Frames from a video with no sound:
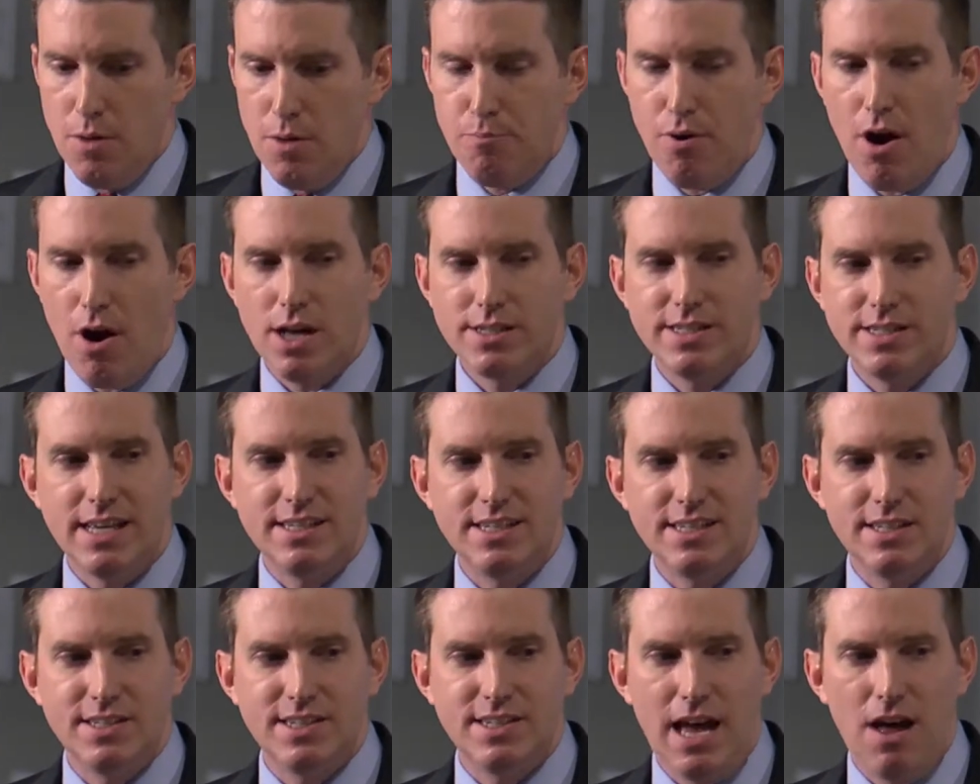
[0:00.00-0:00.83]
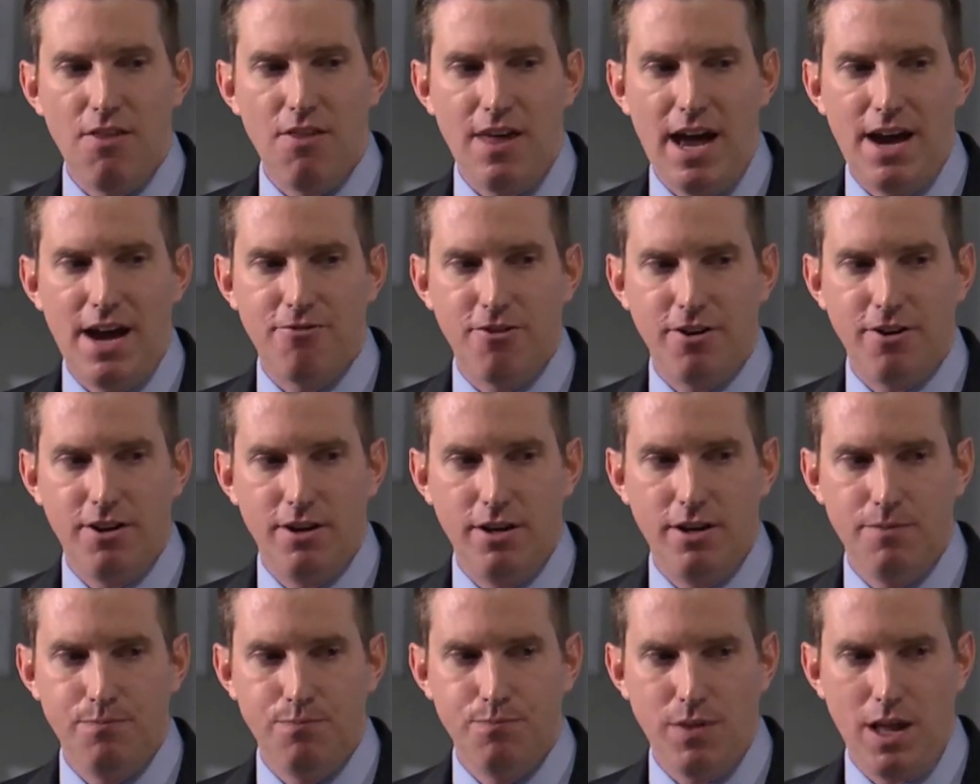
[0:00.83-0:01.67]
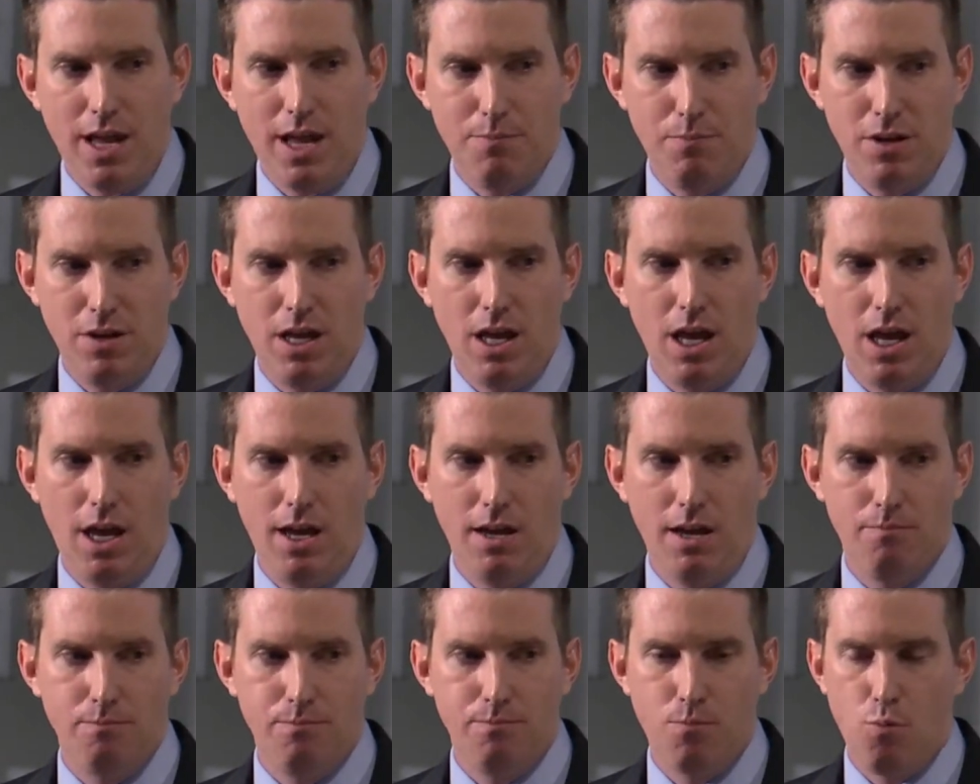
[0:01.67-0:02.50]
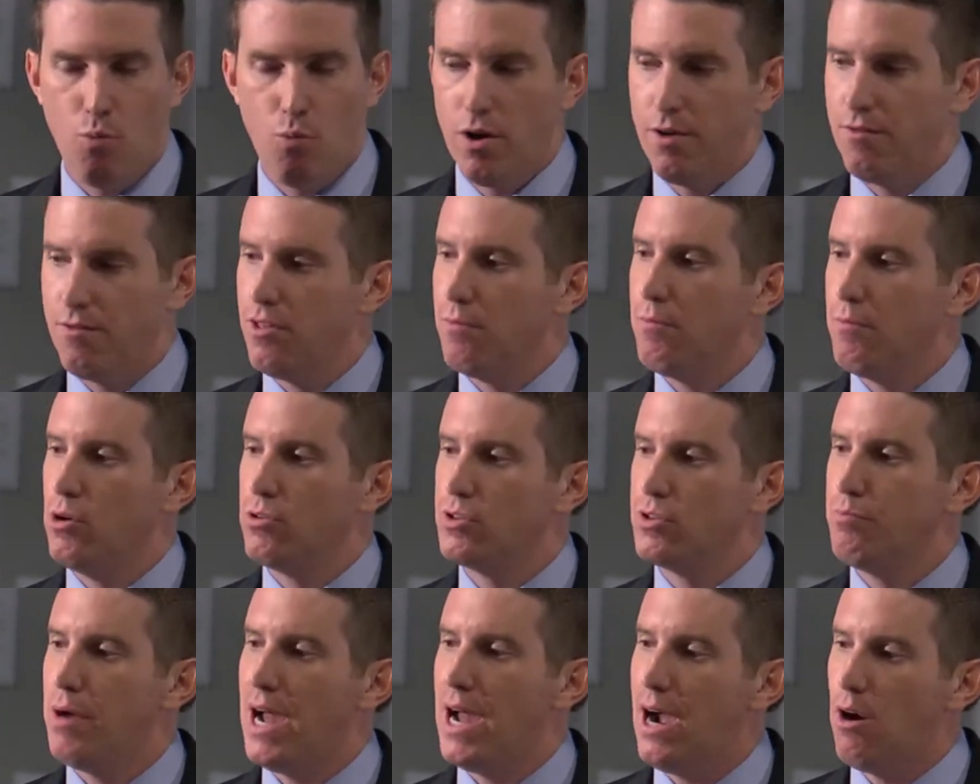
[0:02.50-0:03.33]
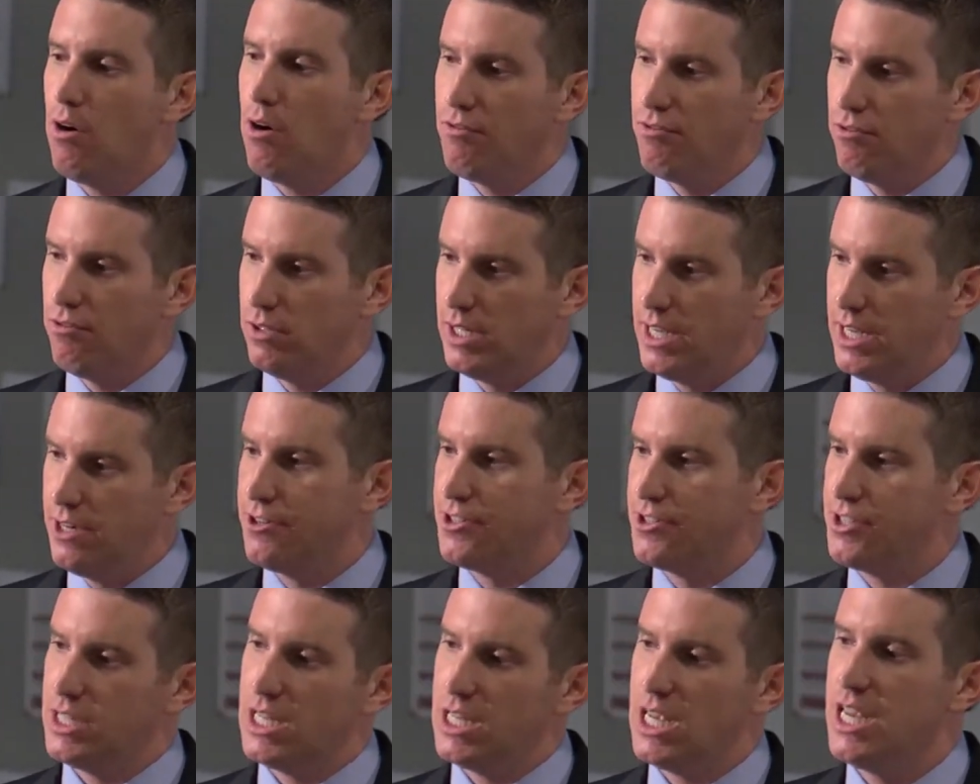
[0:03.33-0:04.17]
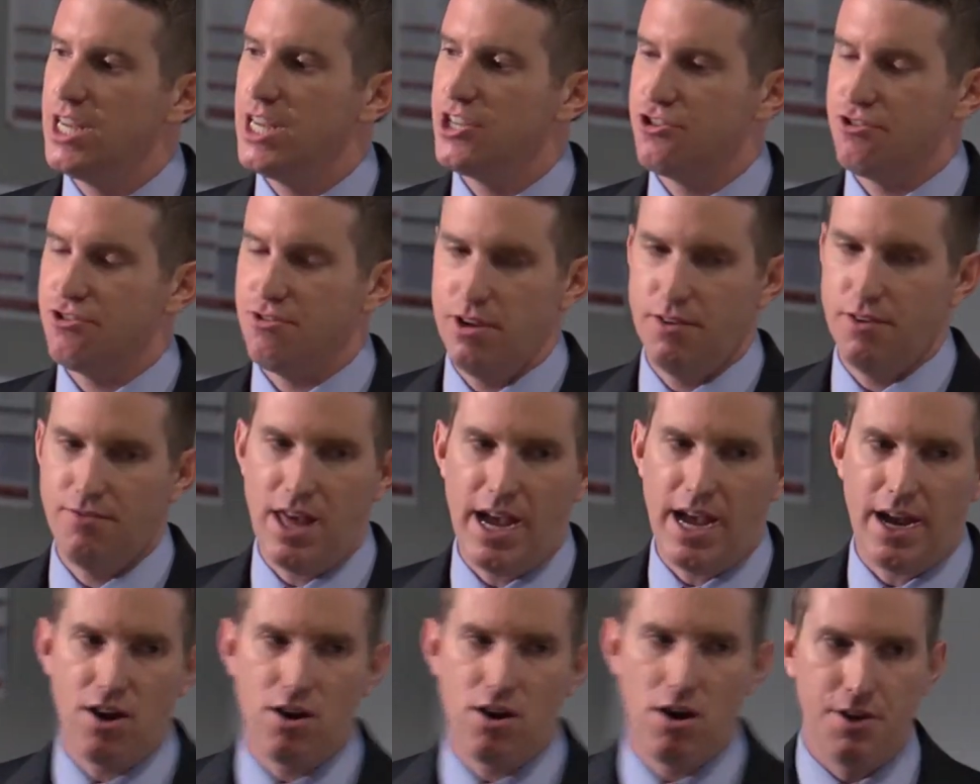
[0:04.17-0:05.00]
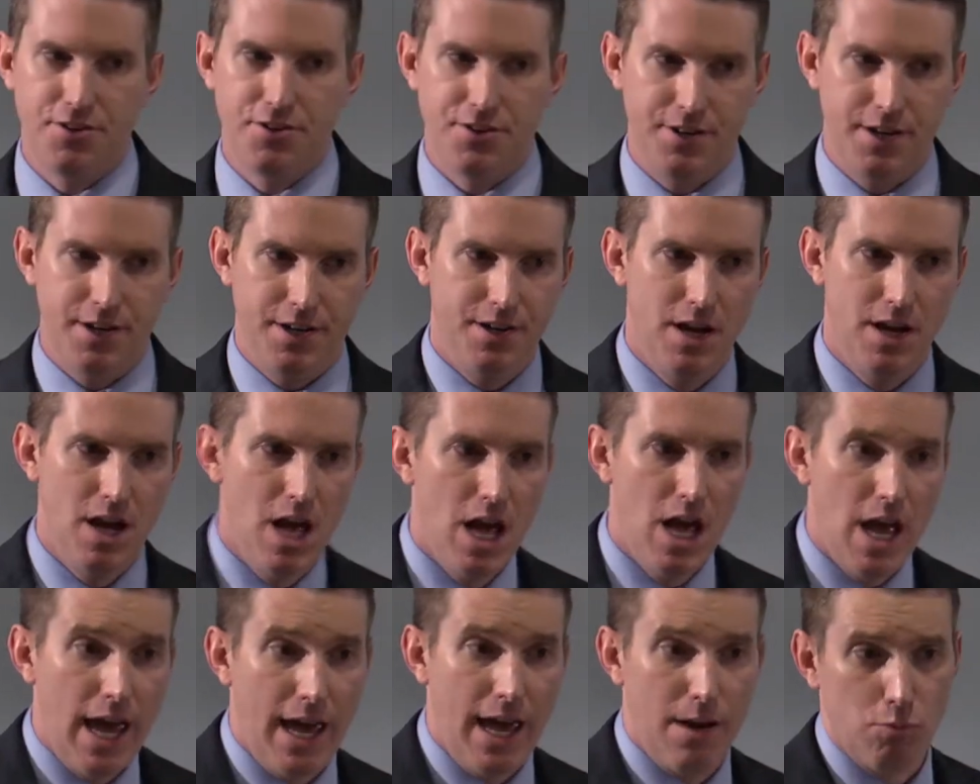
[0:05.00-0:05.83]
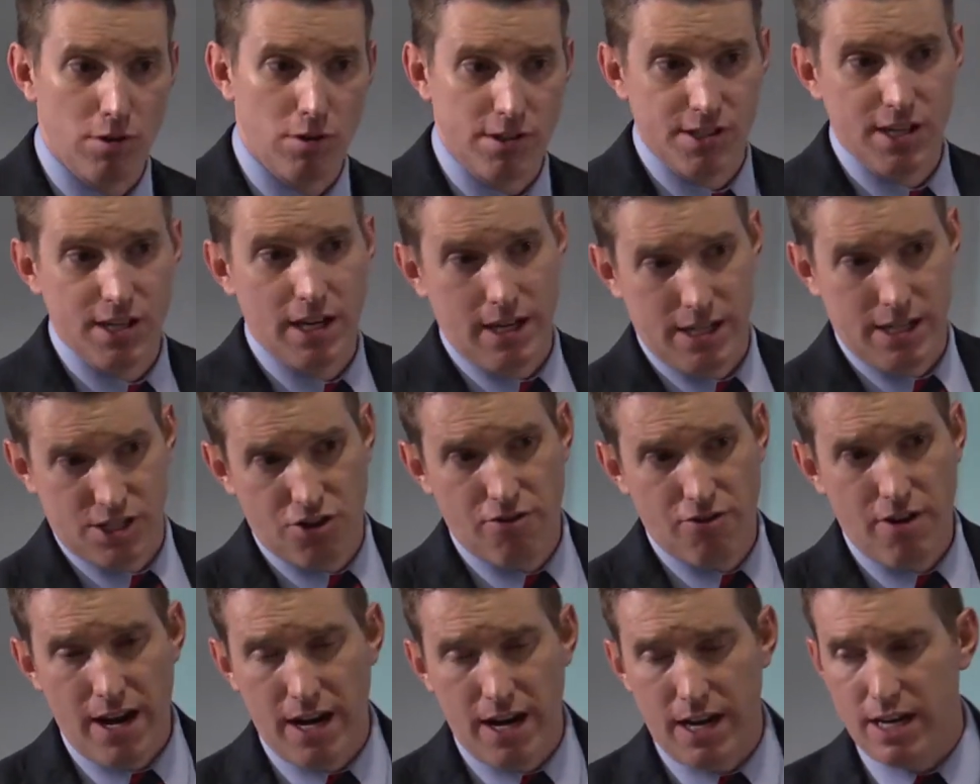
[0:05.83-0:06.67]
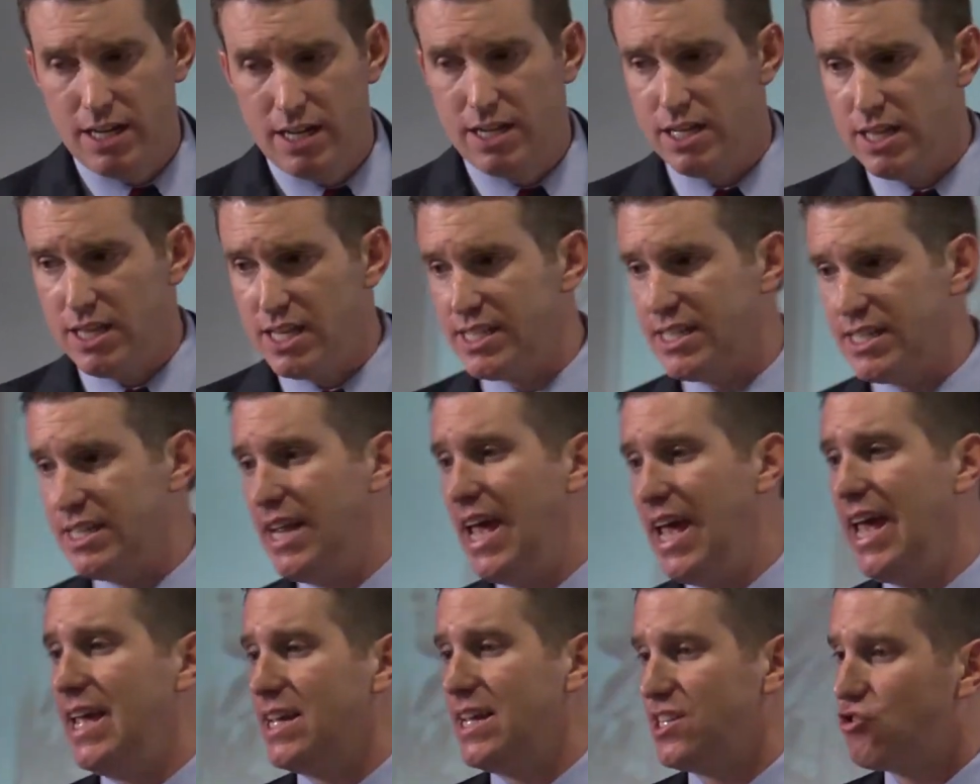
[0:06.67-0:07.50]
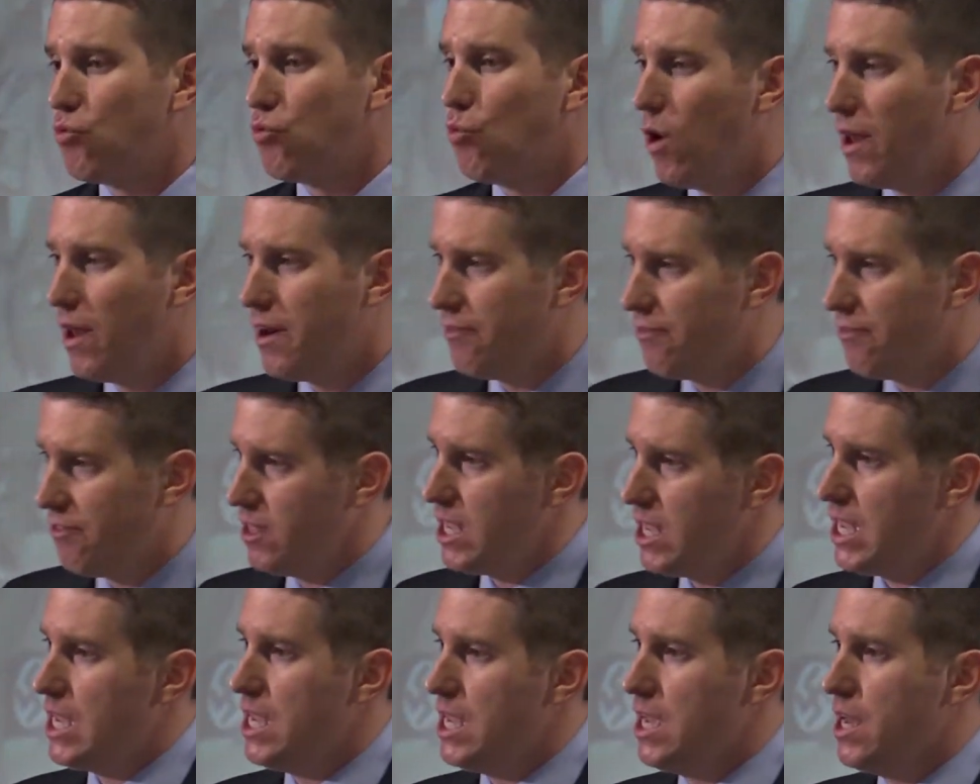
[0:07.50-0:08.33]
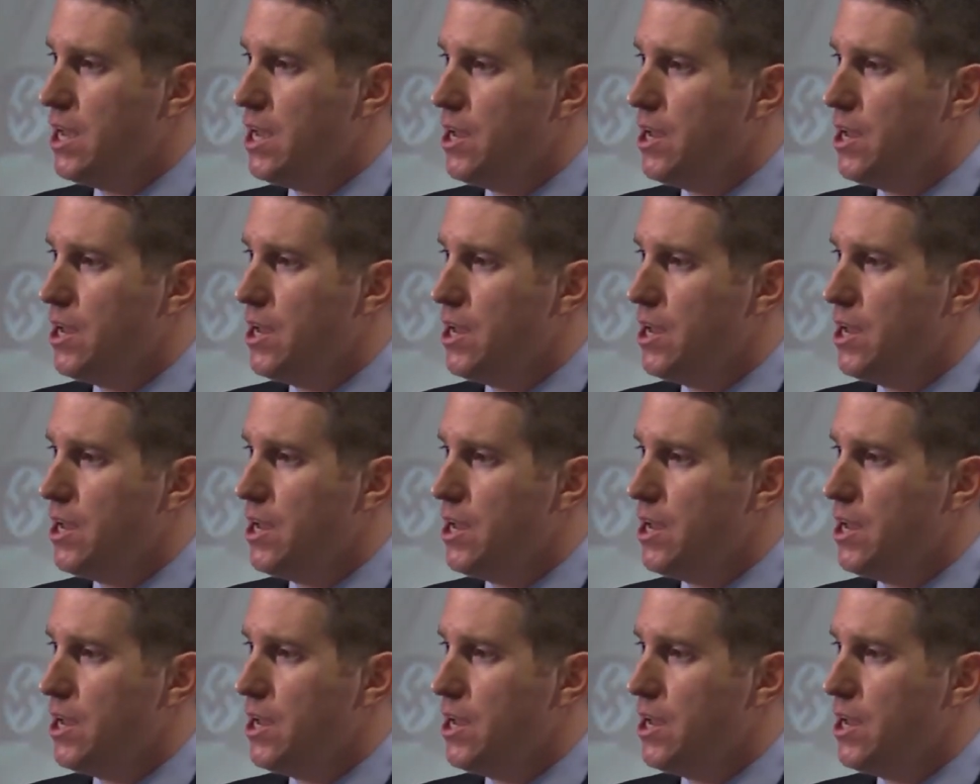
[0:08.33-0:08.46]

process in South Africa and became one of the most powerful leaders in the history of that continent and was and is credited to this day as one of the